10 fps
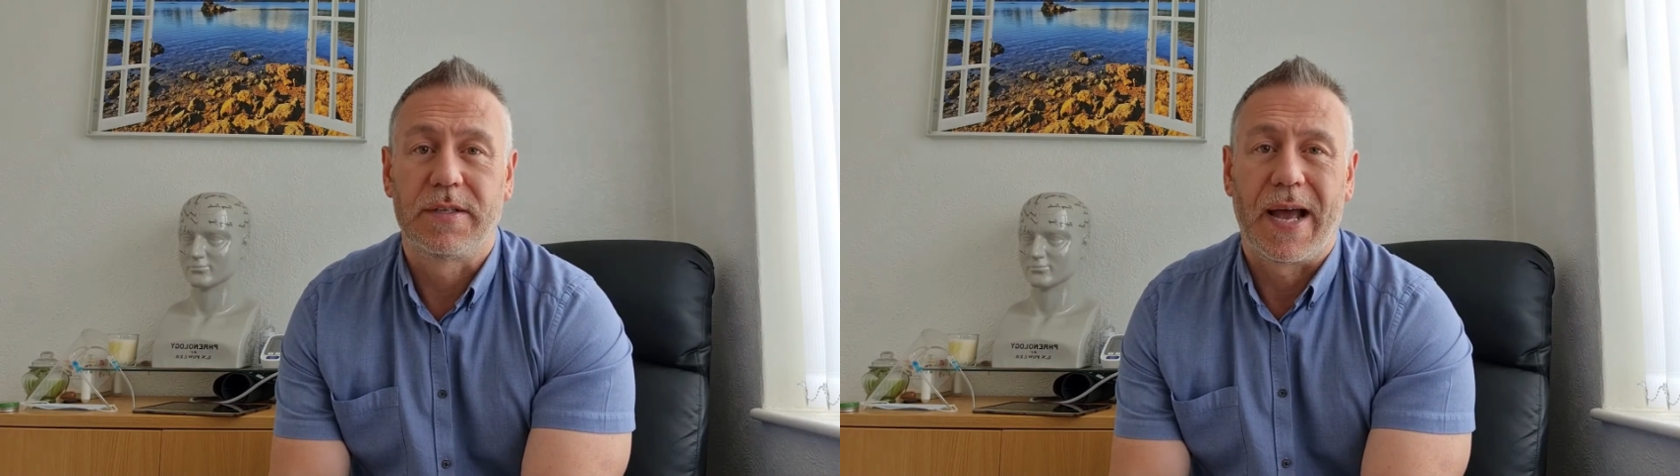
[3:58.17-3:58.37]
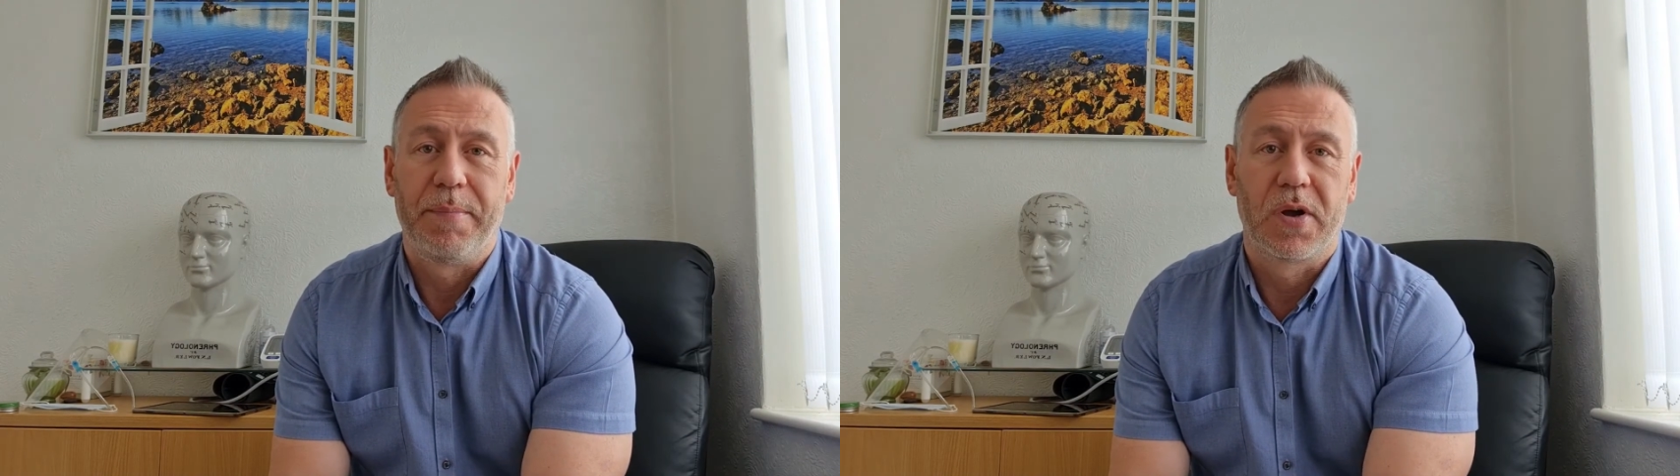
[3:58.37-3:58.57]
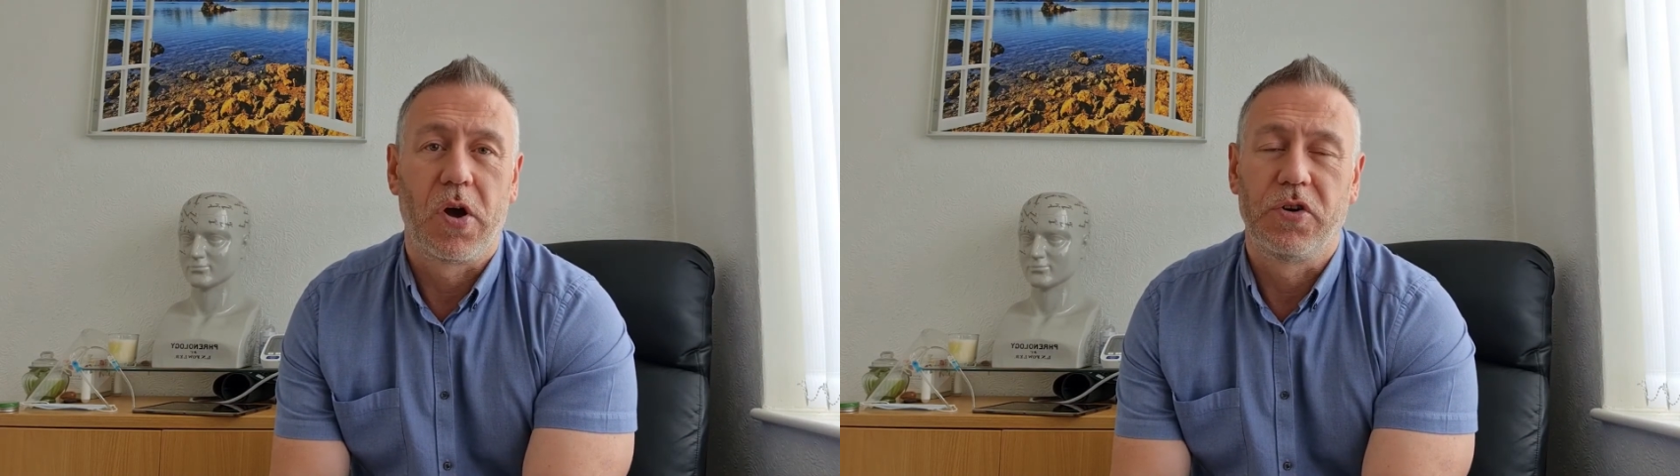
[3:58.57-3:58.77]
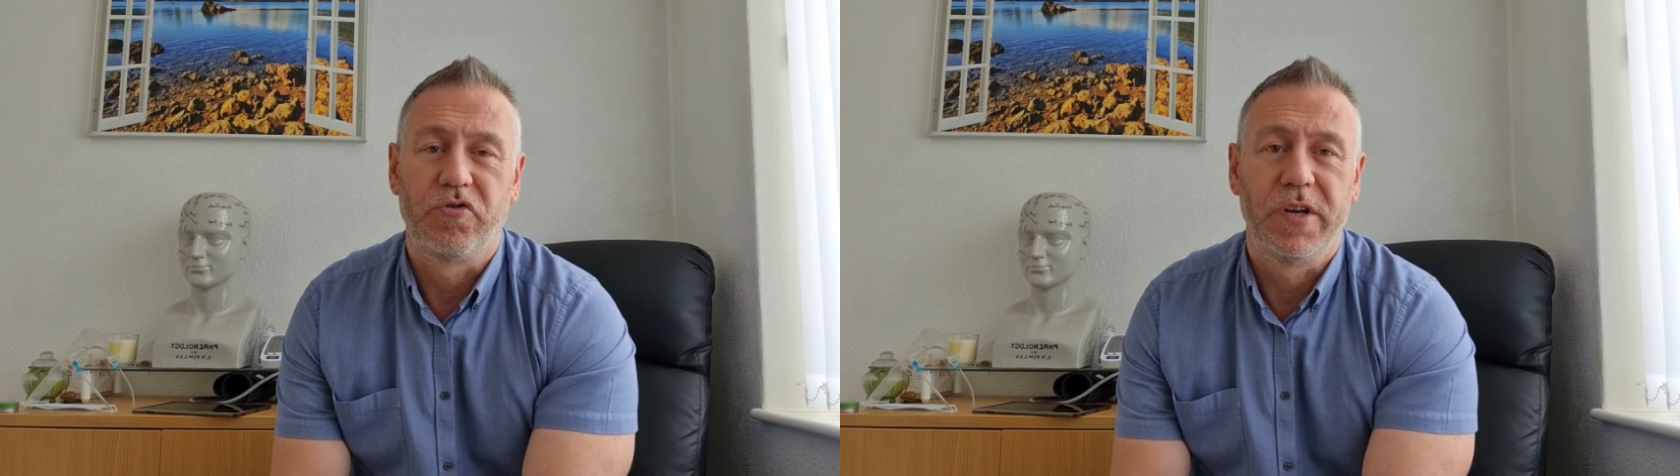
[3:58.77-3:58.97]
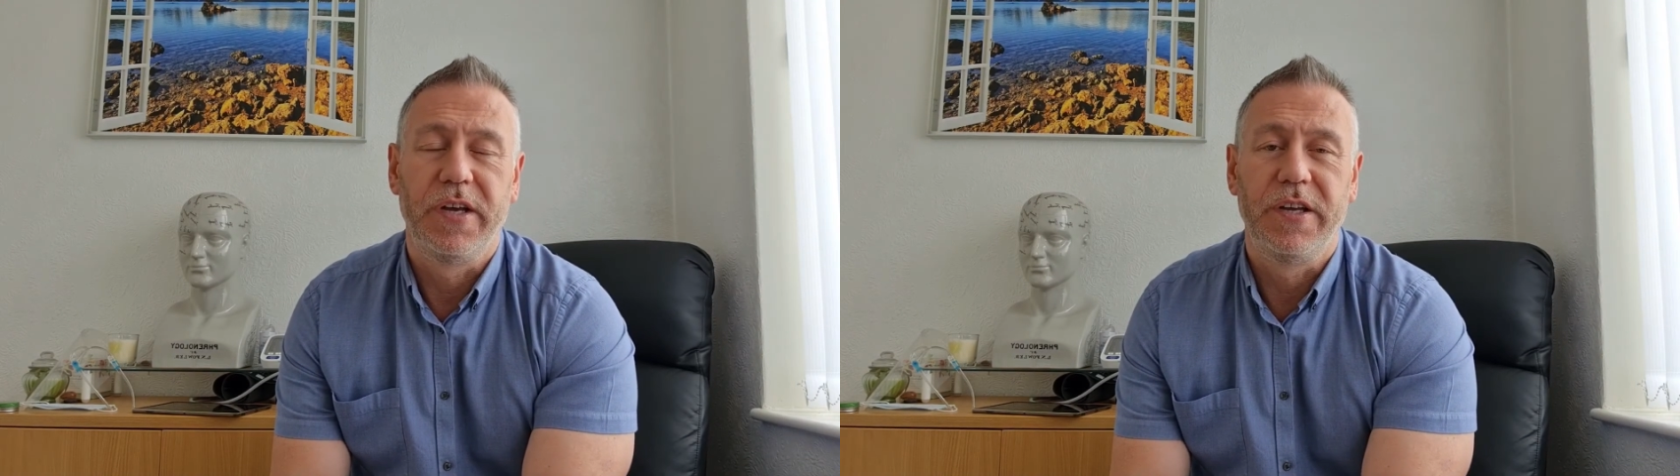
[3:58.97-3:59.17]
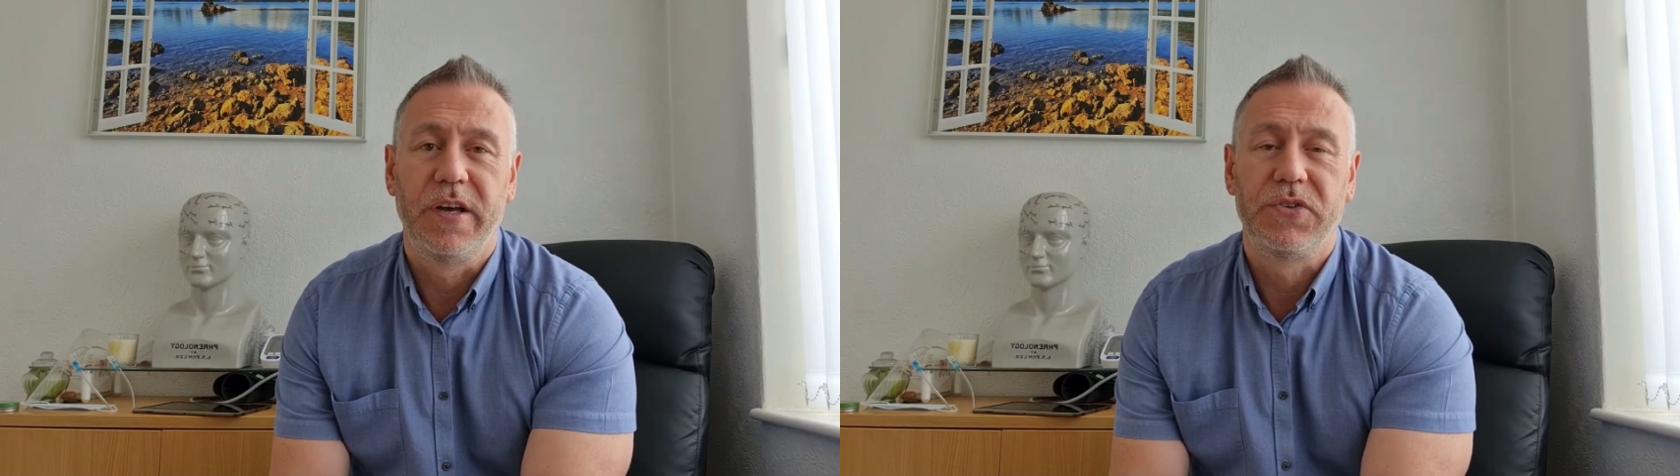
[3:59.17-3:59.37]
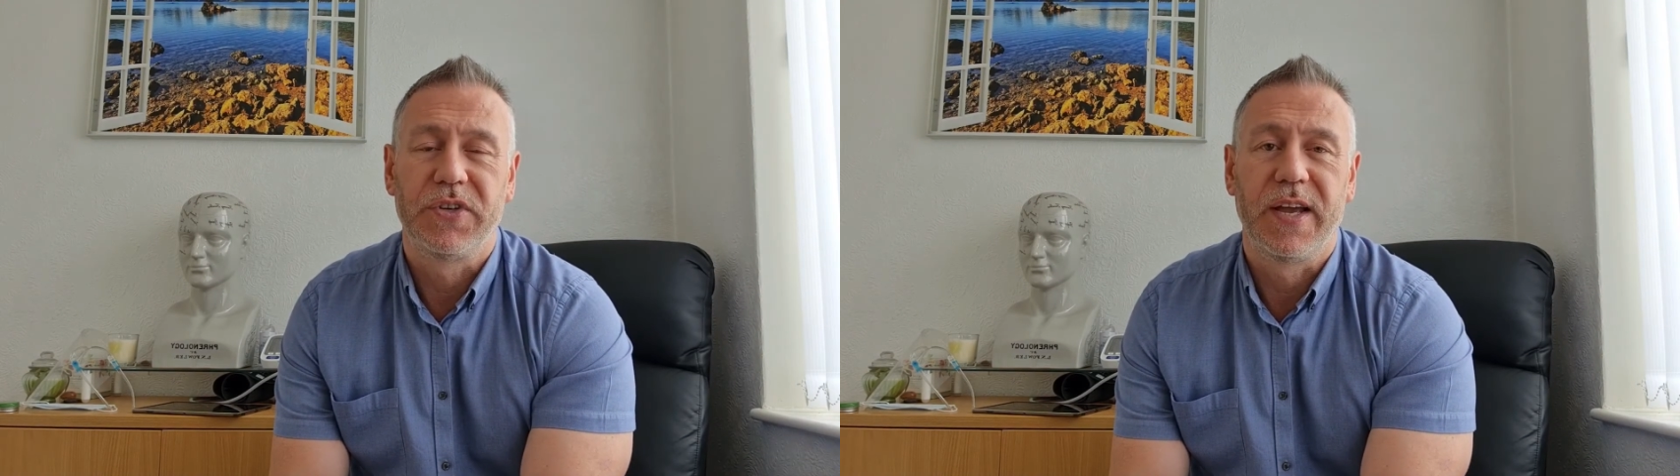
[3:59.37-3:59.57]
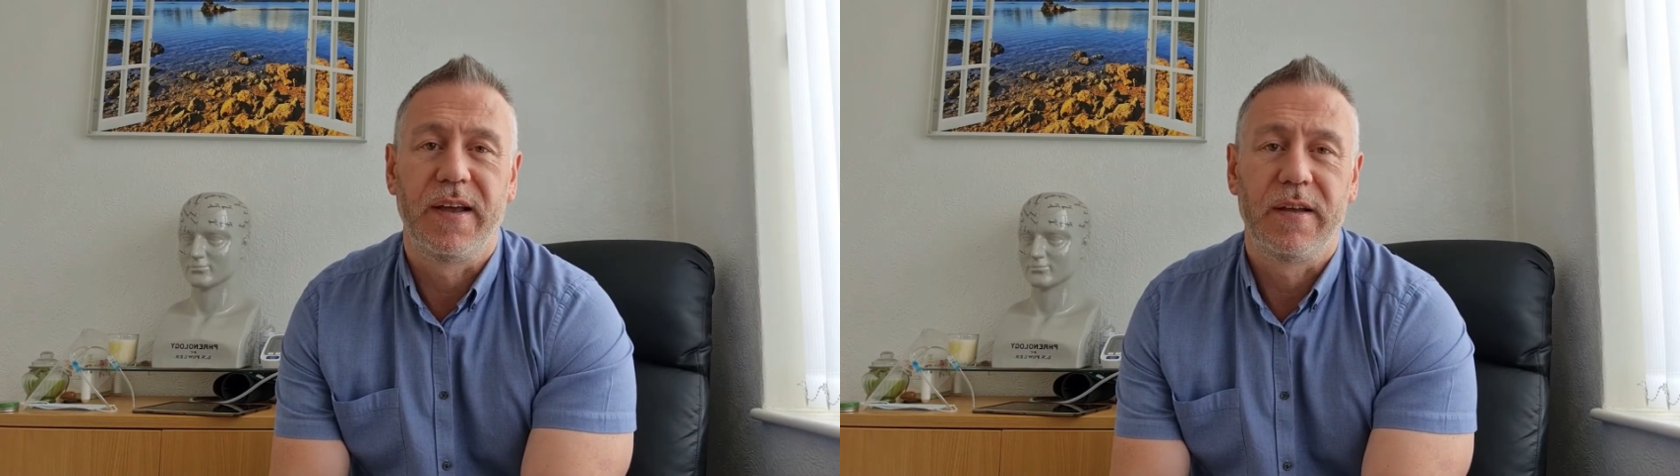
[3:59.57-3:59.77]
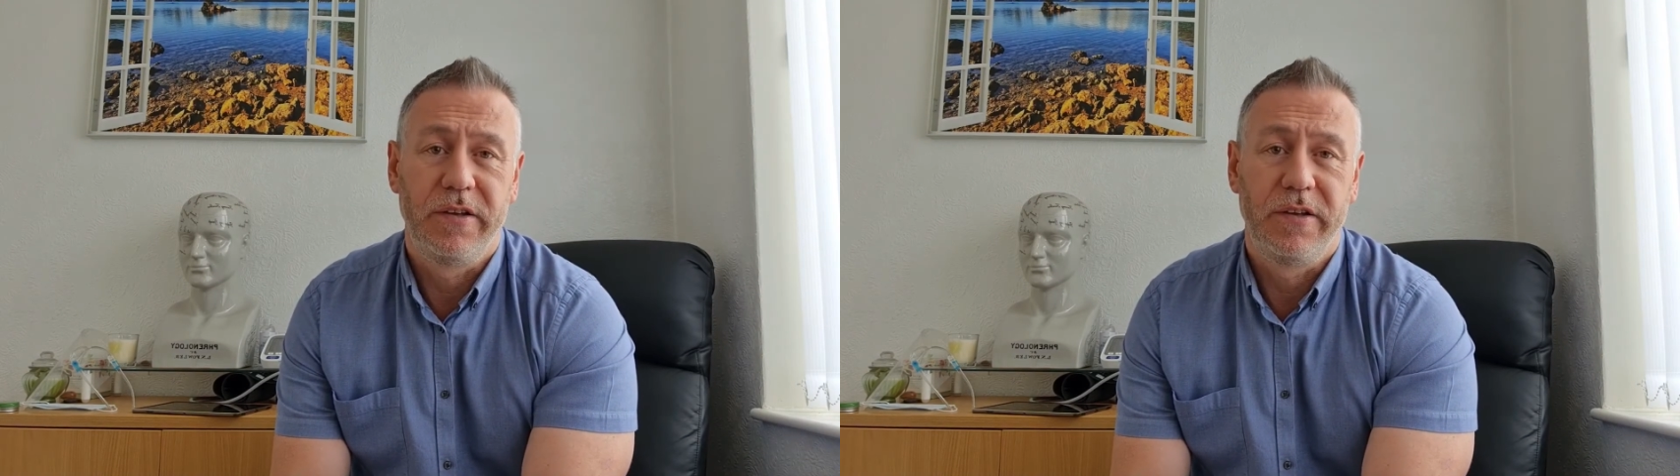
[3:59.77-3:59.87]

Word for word: hypochondria years ago,